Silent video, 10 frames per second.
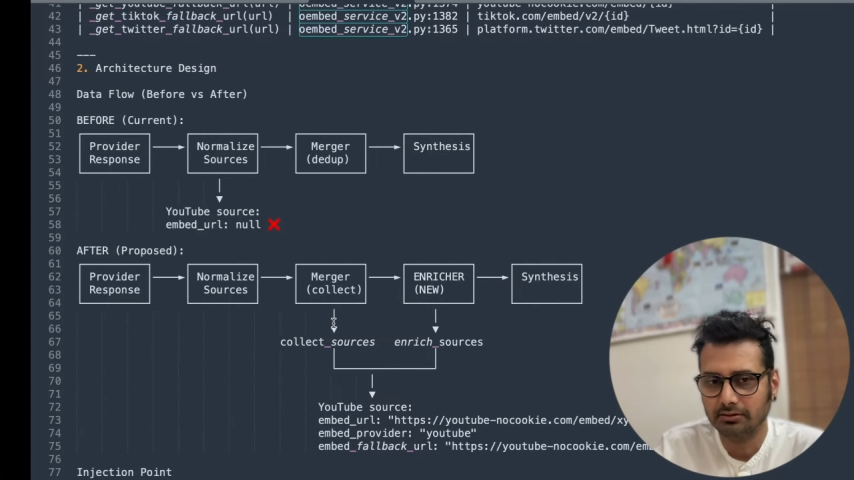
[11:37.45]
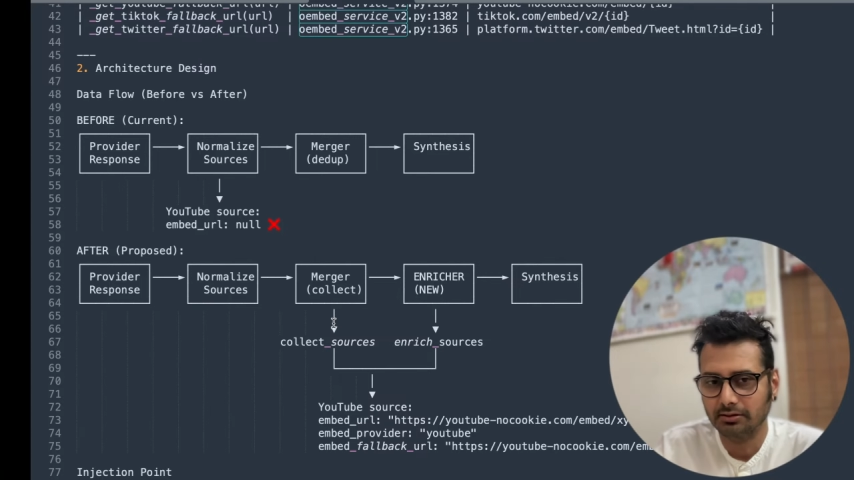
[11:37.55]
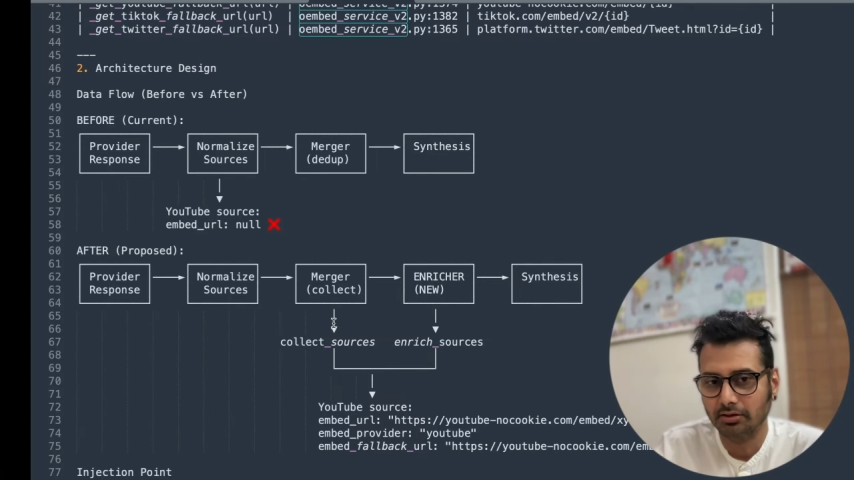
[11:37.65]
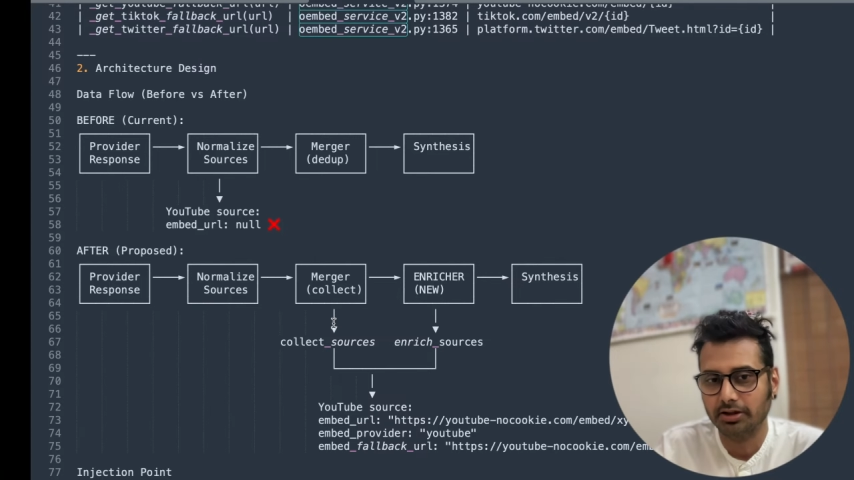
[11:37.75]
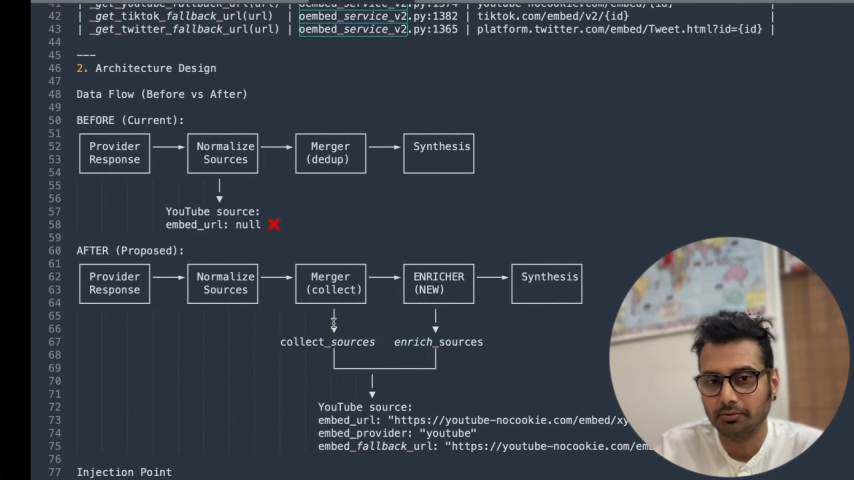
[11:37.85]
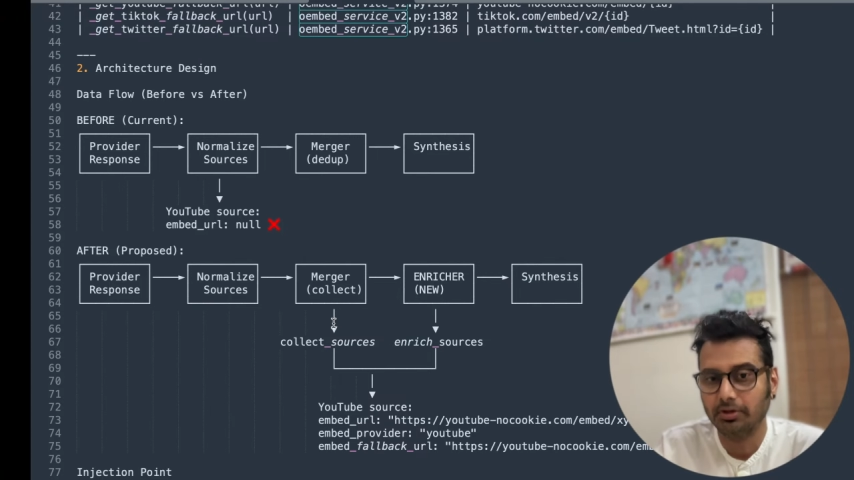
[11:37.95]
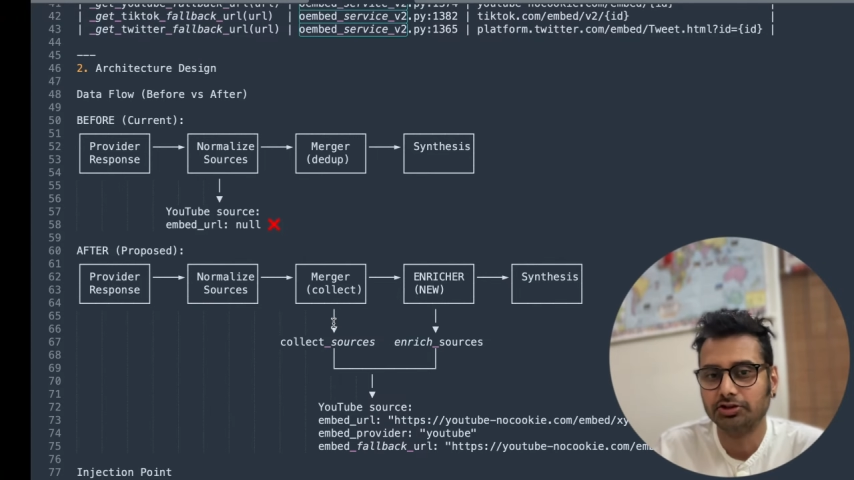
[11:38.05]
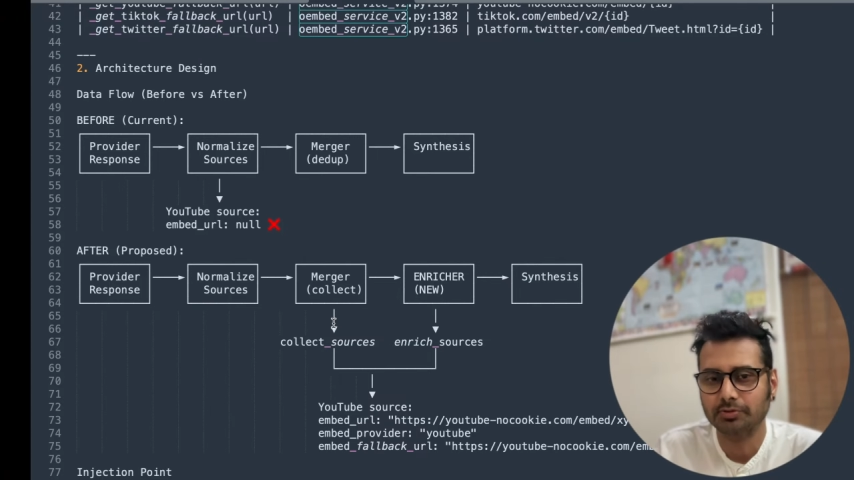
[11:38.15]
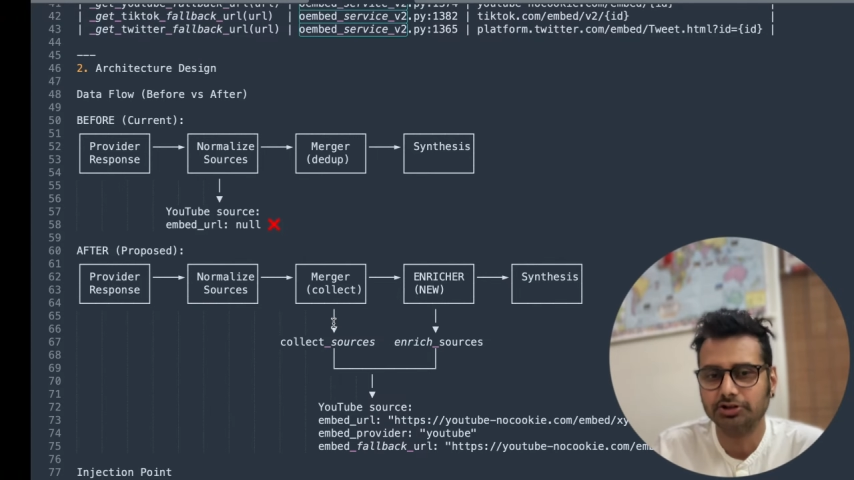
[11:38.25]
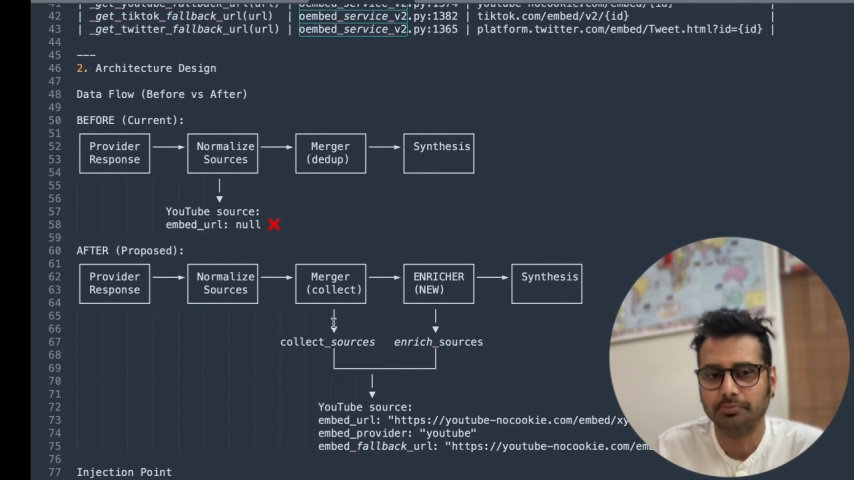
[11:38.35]
looking
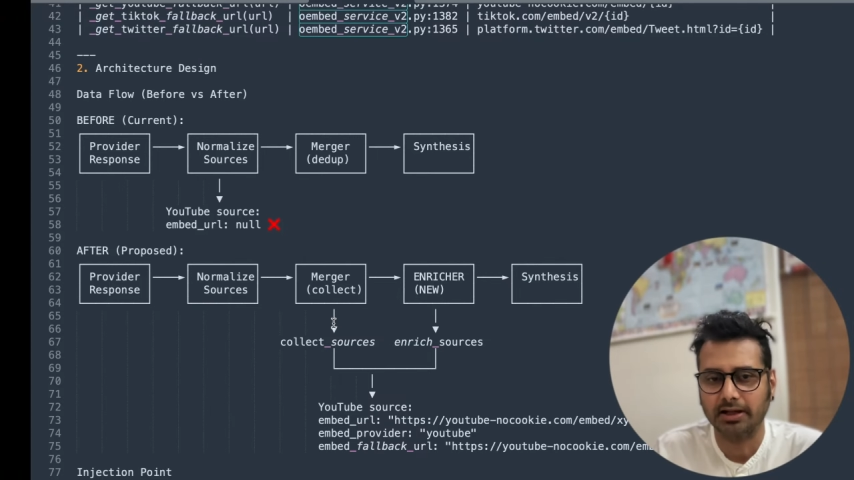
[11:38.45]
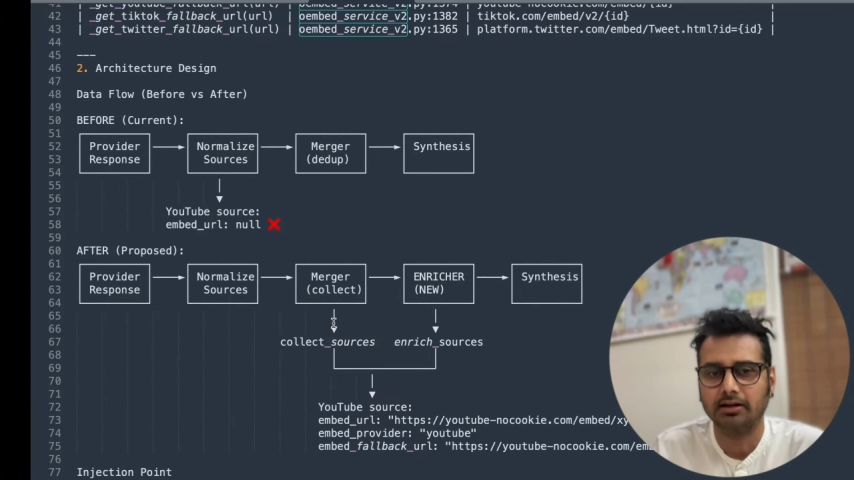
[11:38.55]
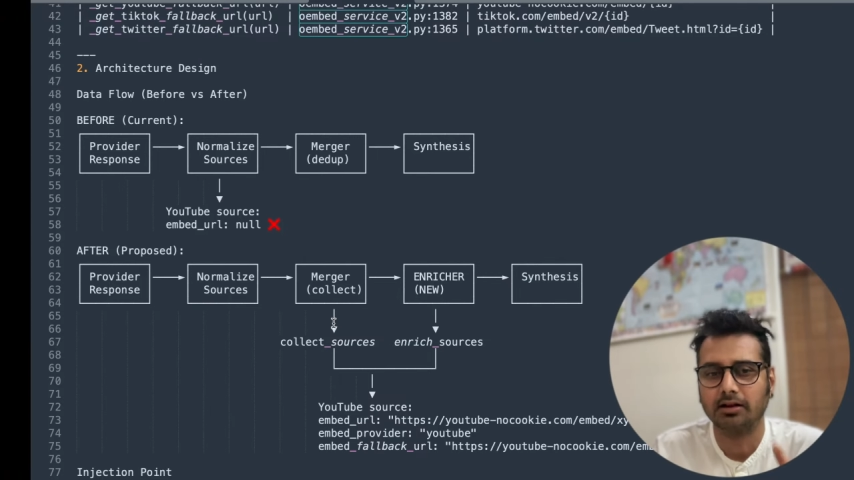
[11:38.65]
much better.